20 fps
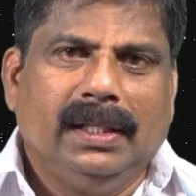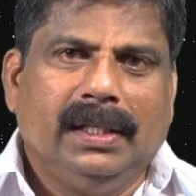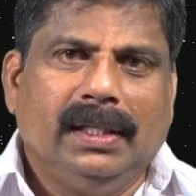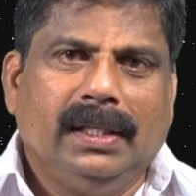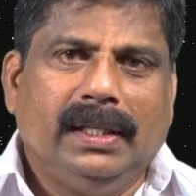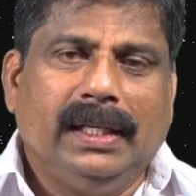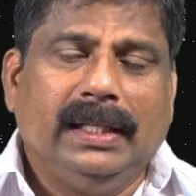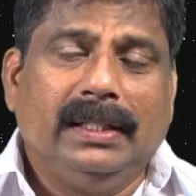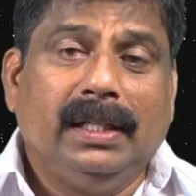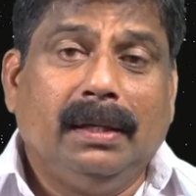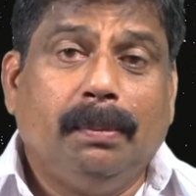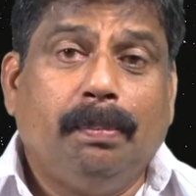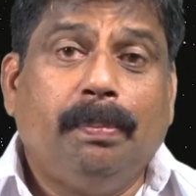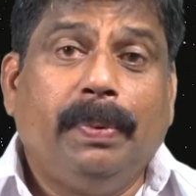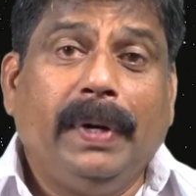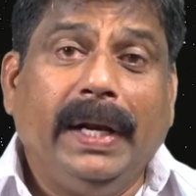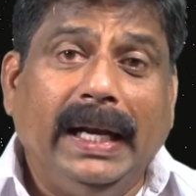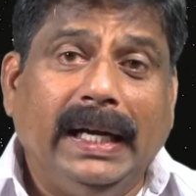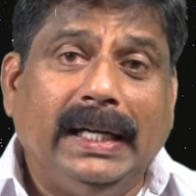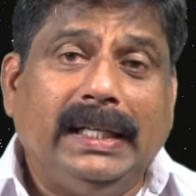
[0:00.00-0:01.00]
rather
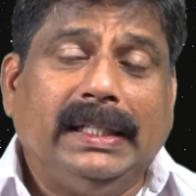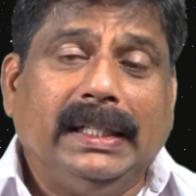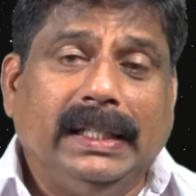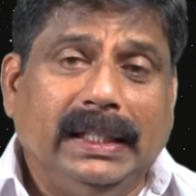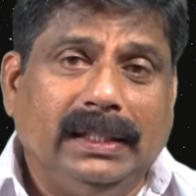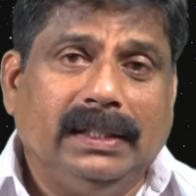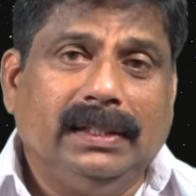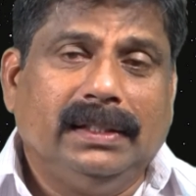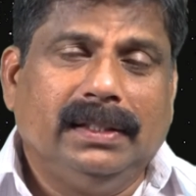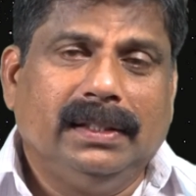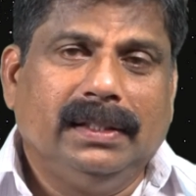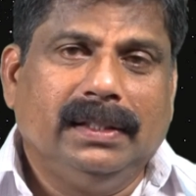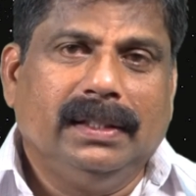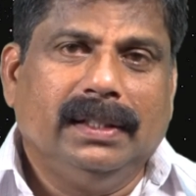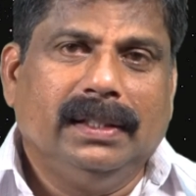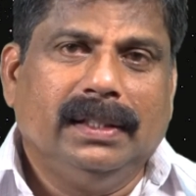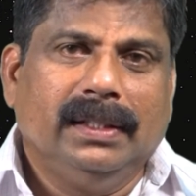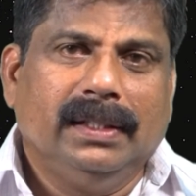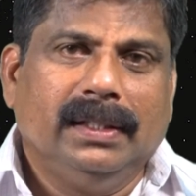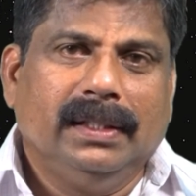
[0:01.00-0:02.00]
pre-trained
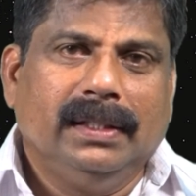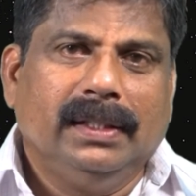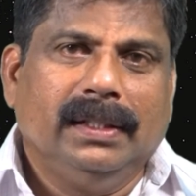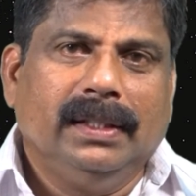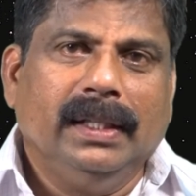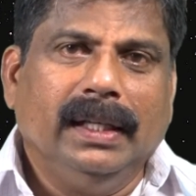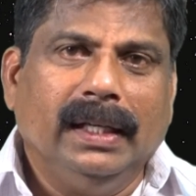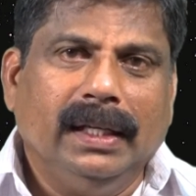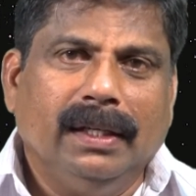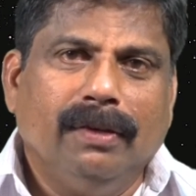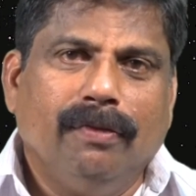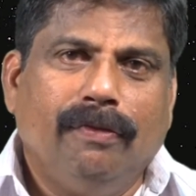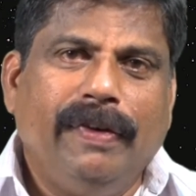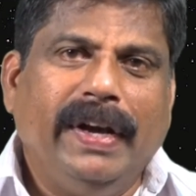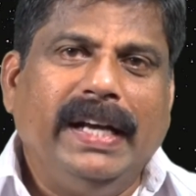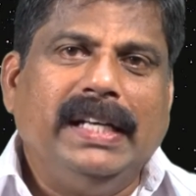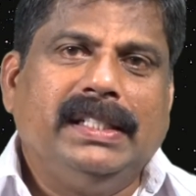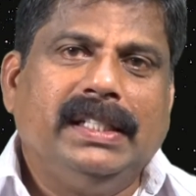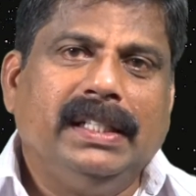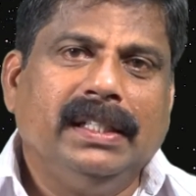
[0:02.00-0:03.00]
in
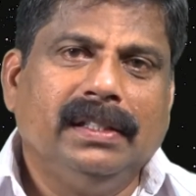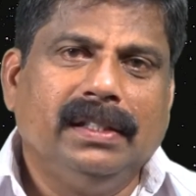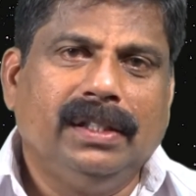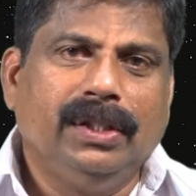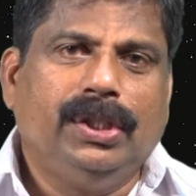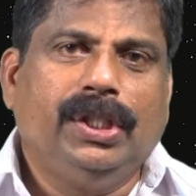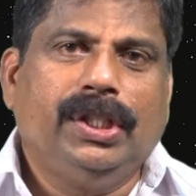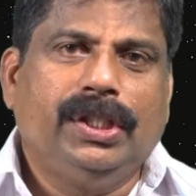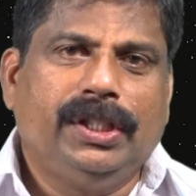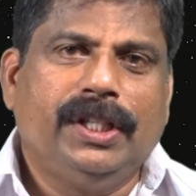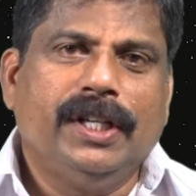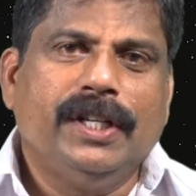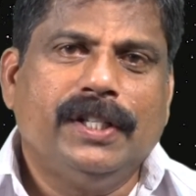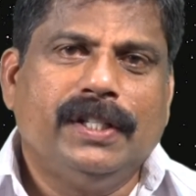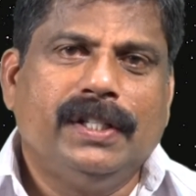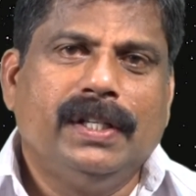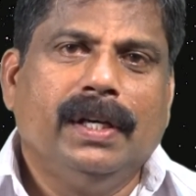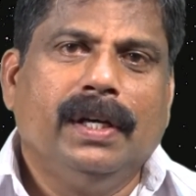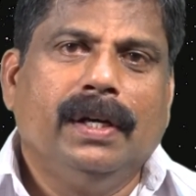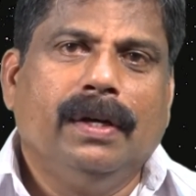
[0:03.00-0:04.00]
facing
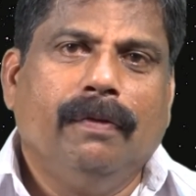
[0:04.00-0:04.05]
rejections